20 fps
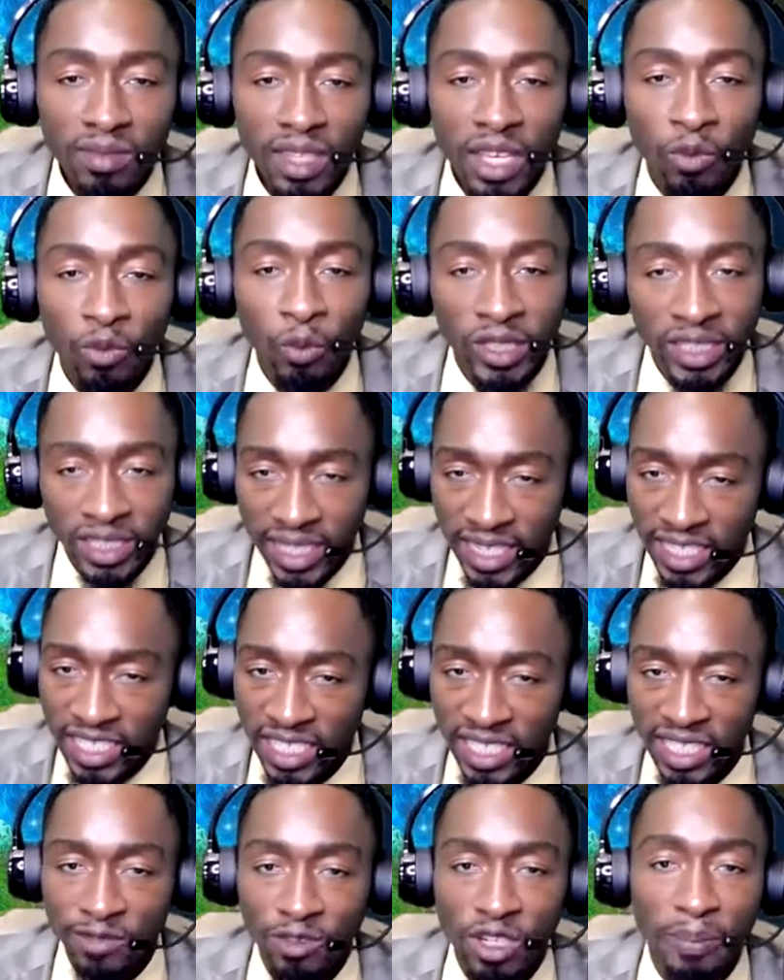Once the
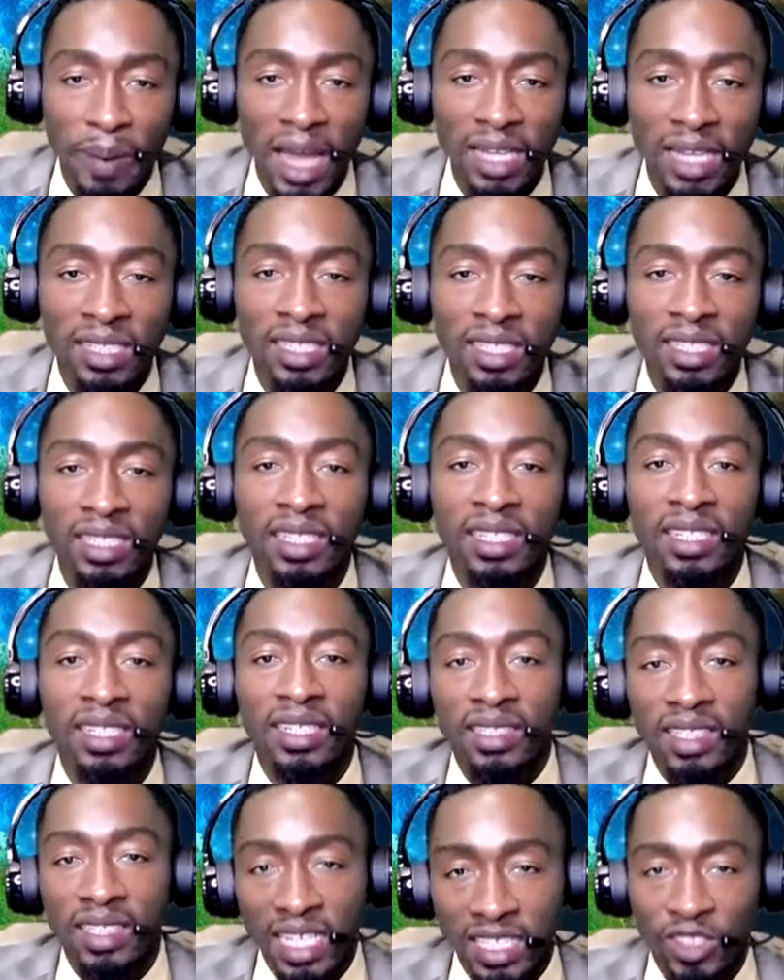agent give you the policy,
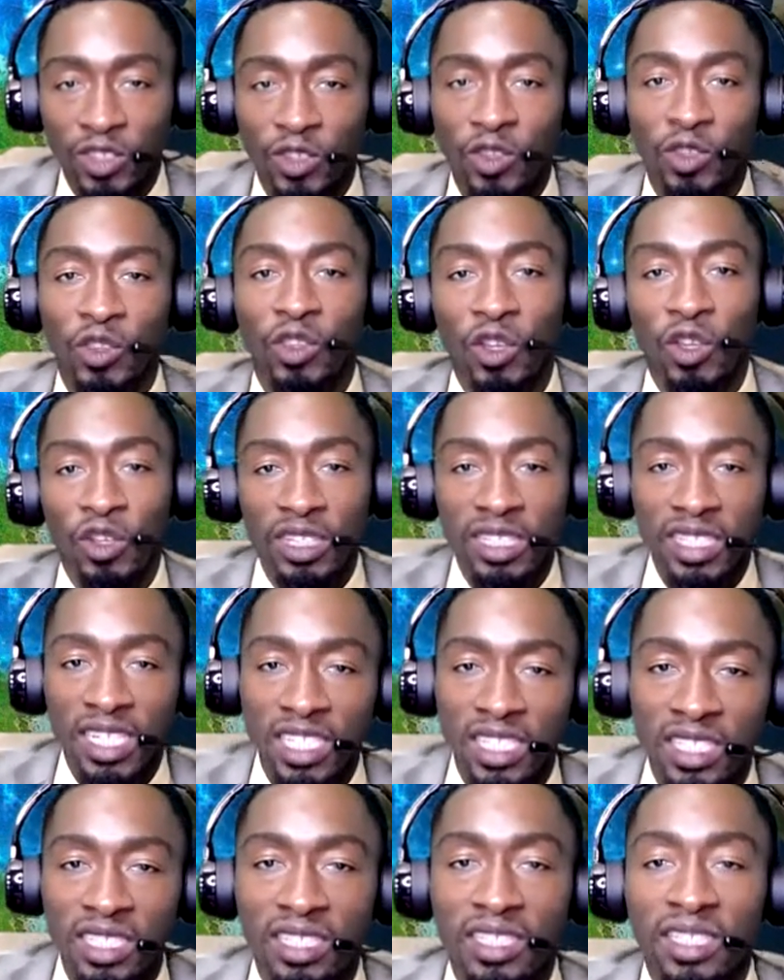that's 30
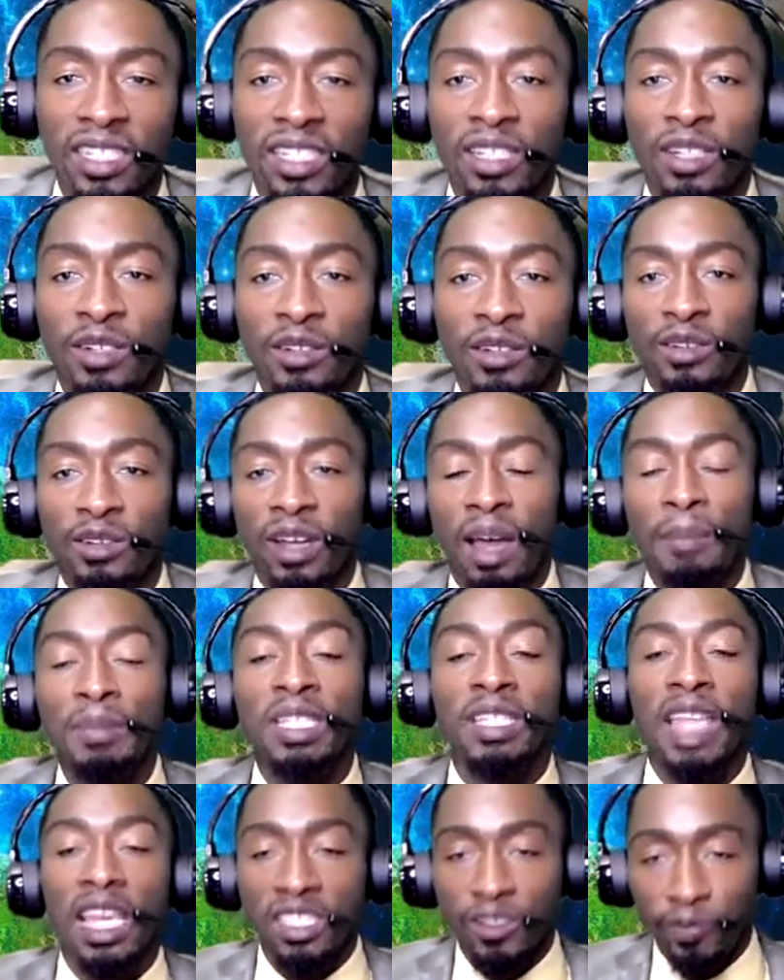days. I
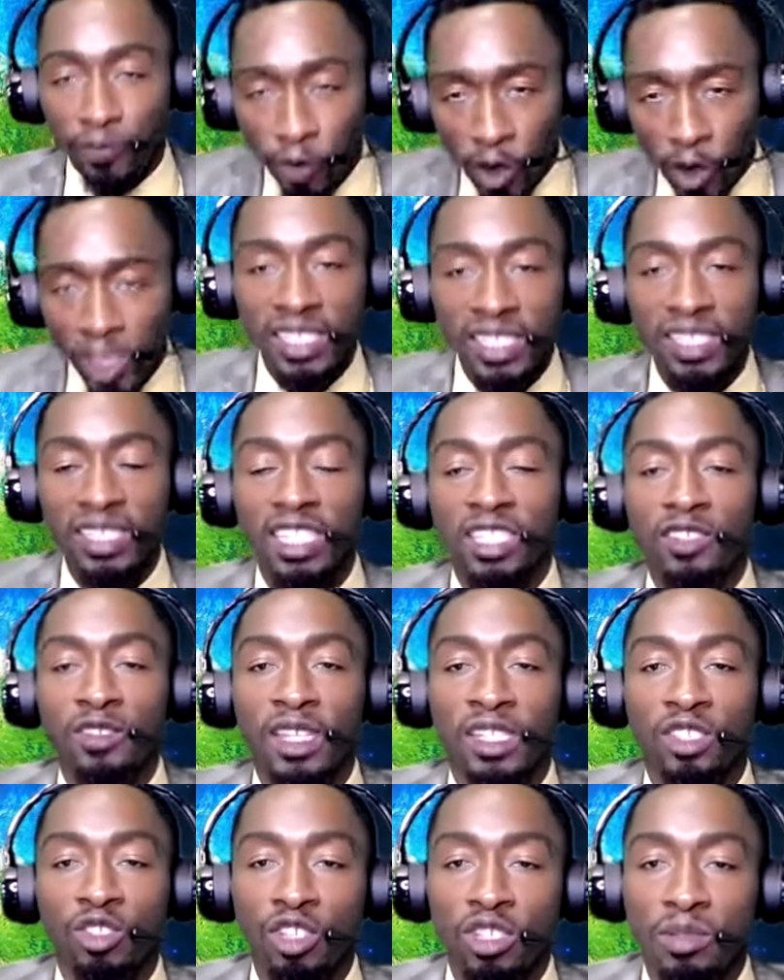mean, that's 14 days,
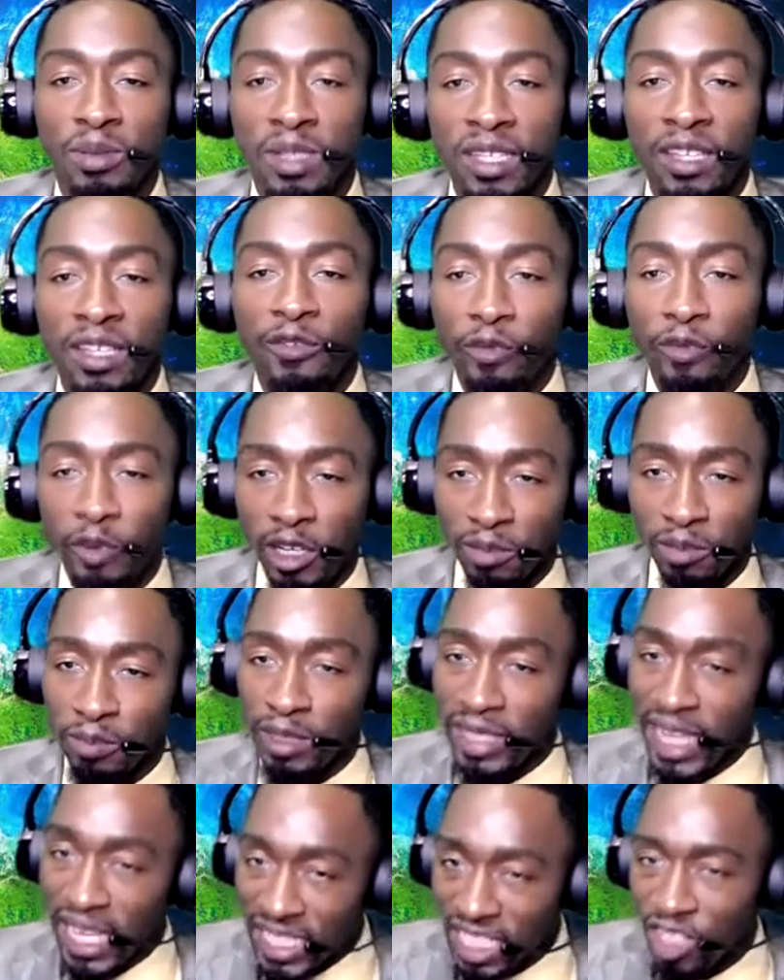excuse me, free look.
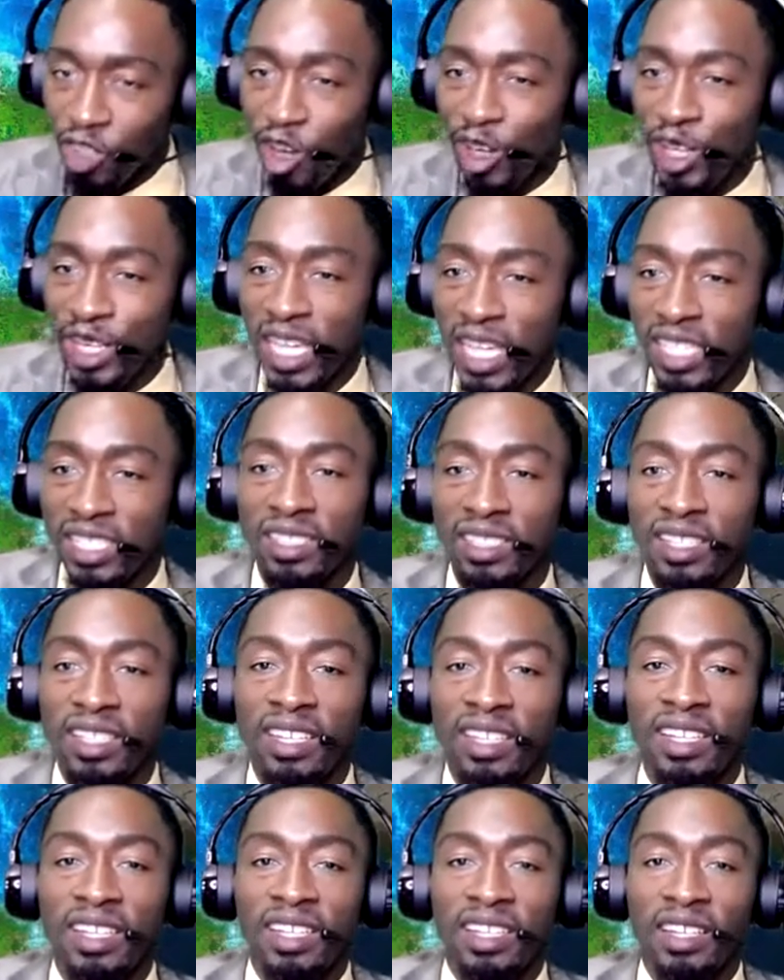But there's a 30 days
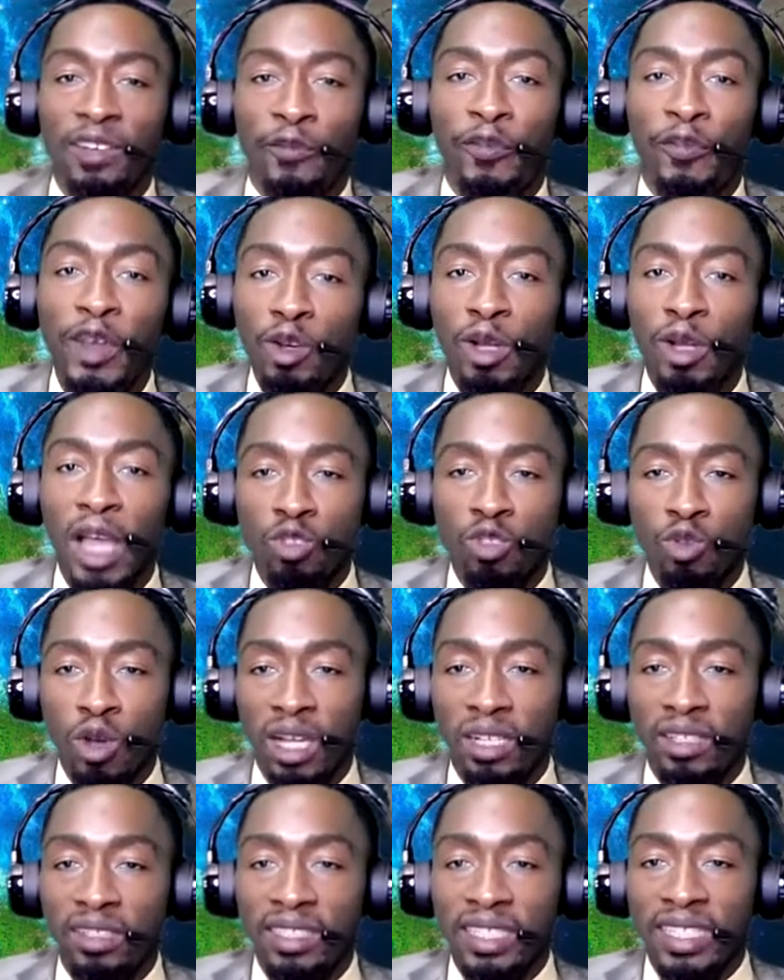free look as
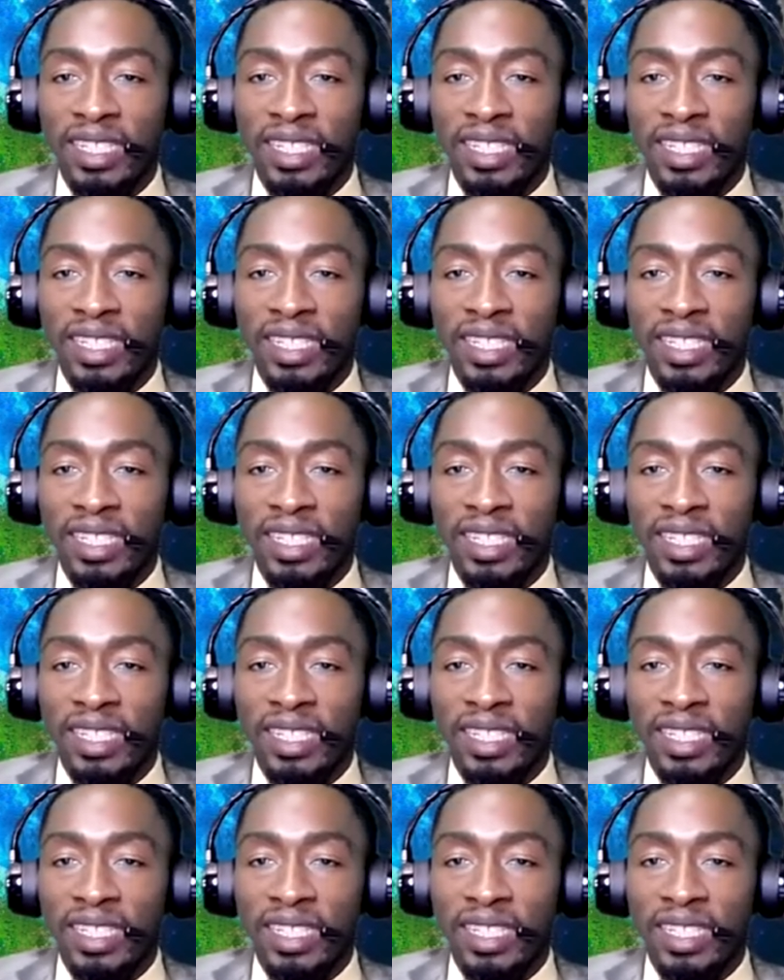well.